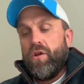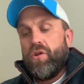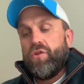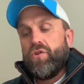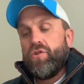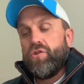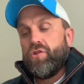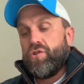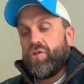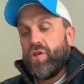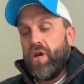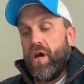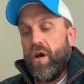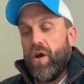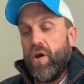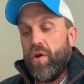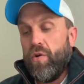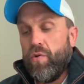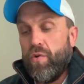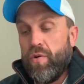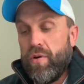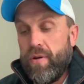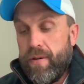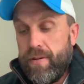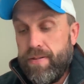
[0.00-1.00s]

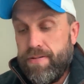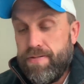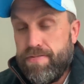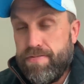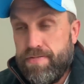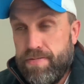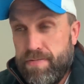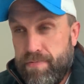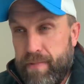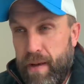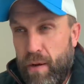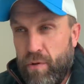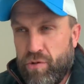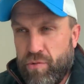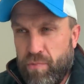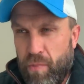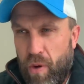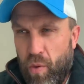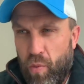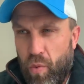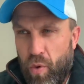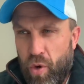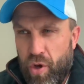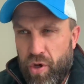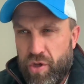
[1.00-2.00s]
So that was my
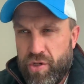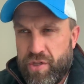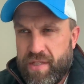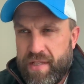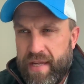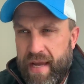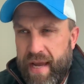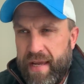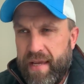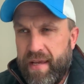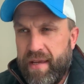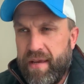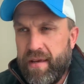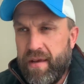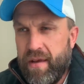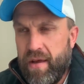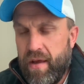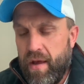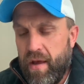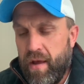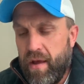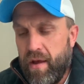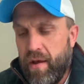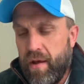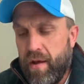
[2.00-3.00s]
worst day,
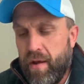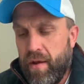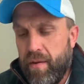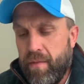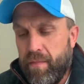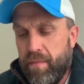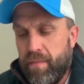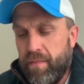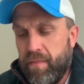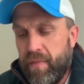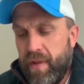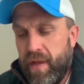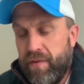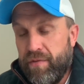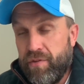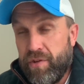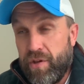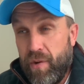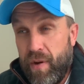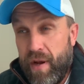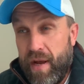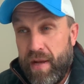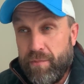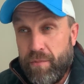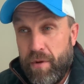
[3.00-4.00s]
even
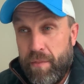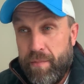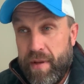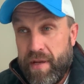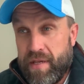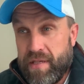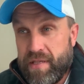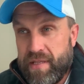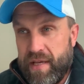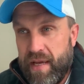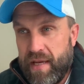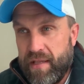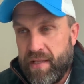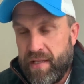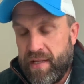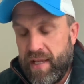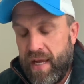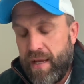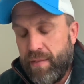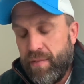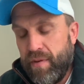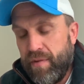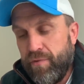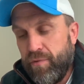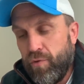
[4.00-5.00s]
though I had my best day the
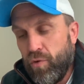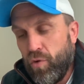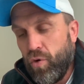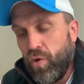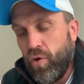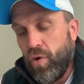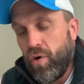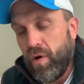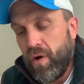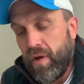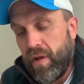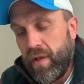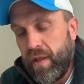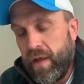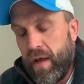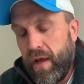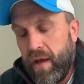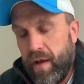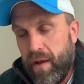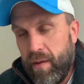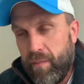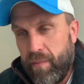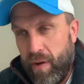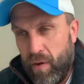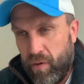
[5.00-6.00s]
day before.
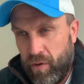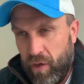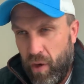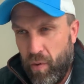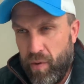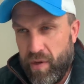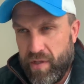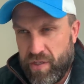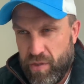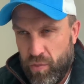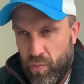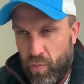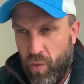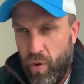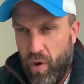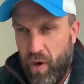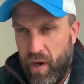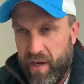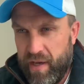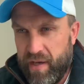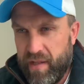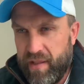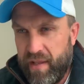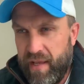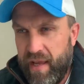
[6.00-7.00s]
I'll go into
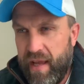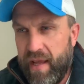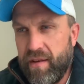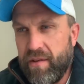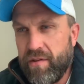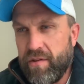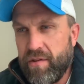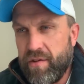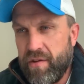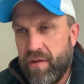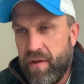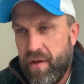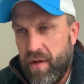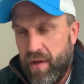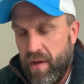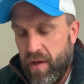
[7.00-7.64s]
why at the end.